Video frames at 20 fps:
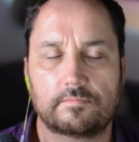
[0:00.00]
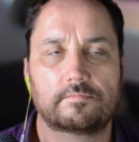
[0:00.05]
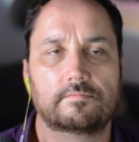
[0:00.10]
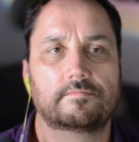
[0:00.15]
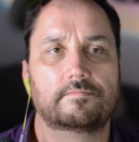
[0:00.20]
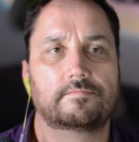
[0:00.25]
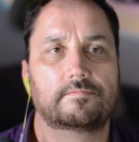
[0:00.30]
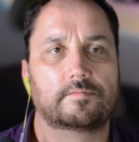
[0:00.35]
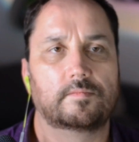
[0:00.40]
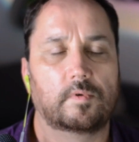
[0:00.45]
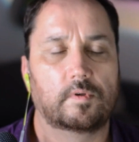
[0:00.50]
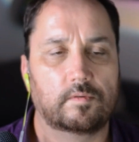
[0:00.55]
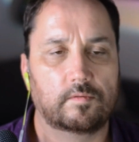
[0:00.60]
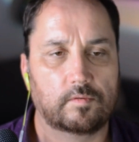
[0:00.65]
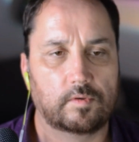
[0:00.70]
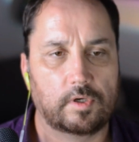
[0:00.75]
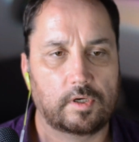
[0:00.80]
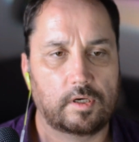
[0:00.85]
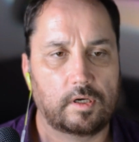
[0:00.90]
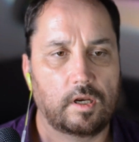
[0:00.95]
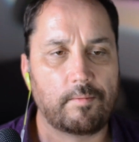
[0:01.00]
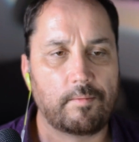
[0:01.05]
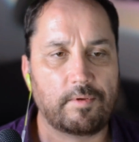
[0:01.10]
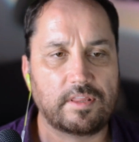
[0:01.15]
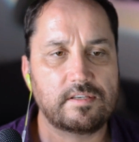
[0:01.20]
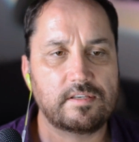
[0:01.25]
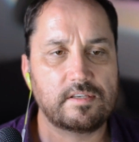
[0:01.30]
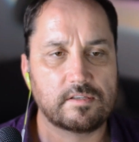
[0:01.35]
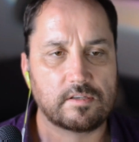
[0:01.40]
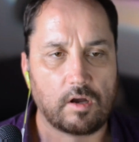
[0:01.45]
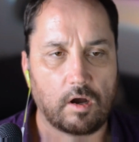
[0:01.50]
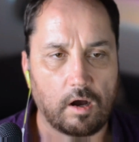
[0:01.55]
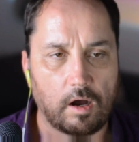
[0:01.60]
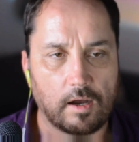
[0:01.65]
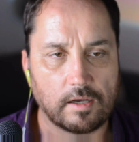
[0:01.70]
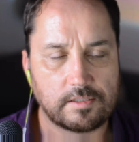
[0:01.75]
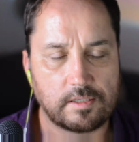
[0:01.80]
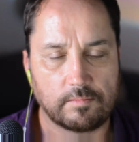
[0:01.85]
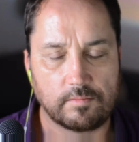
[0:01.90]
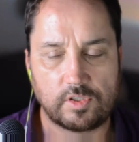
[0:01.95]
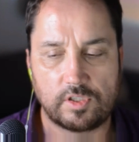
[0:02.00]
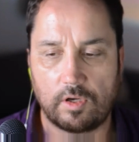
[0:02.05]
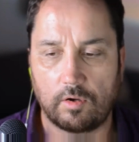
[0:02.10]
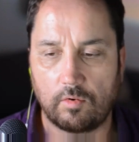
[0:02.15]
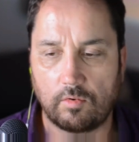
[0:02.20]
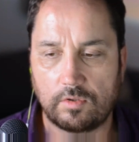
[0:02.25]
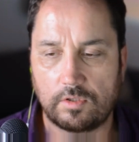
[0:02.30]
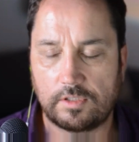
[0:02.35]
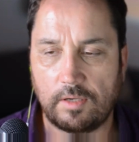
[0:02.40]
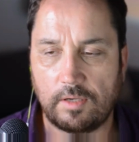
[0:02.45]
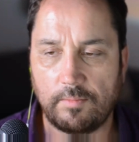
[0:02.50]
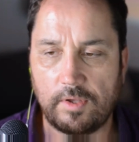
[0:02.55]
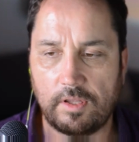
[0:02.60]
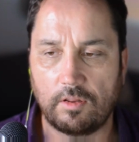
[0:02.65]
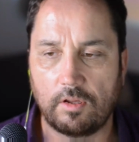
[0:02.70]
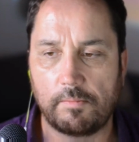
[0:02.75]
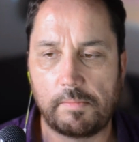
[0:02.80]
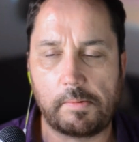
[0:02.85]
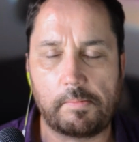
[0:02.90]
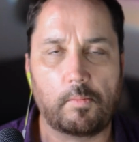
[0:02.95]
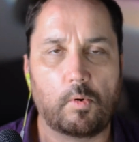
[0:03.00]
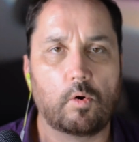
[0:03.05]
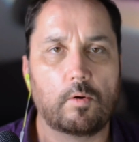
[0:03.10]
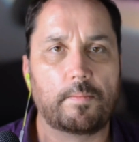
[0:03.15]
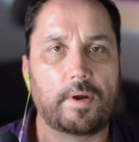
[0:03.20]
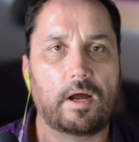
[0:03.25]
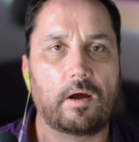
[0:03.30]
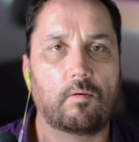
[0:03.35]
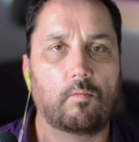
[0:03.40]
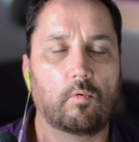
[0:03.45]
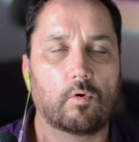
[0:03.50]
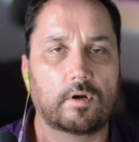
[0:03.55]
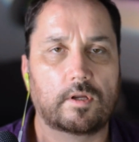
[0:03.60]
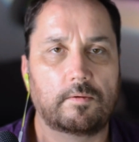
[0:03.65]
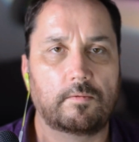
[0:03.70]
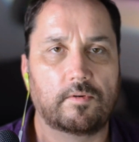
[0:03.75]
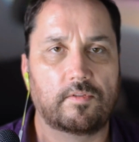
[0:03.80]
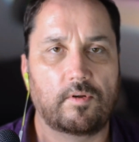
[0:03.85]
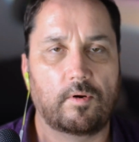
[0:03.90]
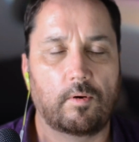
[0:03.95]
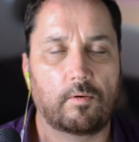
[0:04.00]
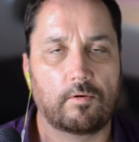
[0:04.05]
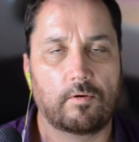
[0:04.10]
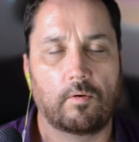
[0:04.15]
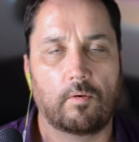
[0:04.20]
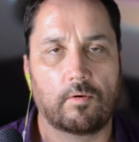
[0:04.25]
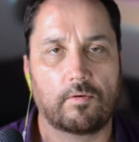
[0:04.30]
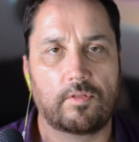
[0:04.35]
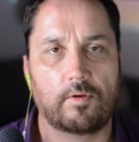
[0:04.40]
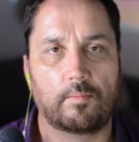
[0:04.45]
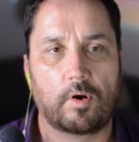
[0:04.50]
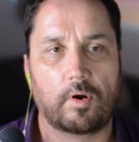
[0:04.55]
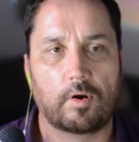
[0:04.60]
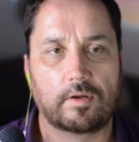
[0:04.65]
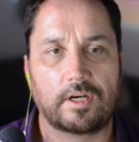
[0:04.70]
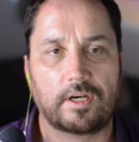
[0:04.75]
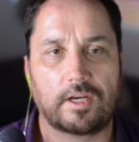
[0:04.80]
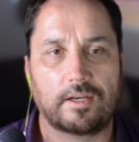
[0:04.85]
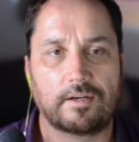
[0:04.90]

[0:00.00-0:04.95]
Oh, great. This is awesome. So tell me a little bit more about working with Ortho Marketing.